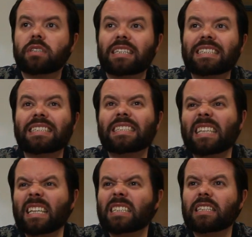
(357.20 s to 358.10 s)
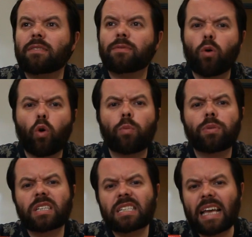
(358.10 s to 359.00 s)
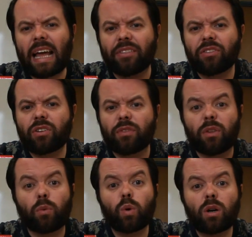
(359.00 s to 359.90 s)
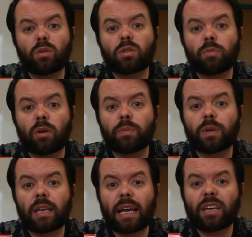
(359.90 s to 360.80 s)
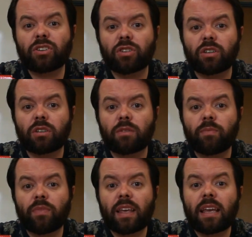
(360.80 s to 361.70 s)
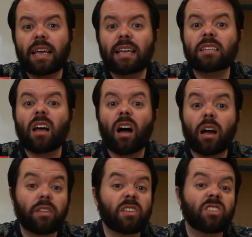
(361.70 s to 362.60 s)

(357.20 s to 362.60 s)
64% of the world's population is either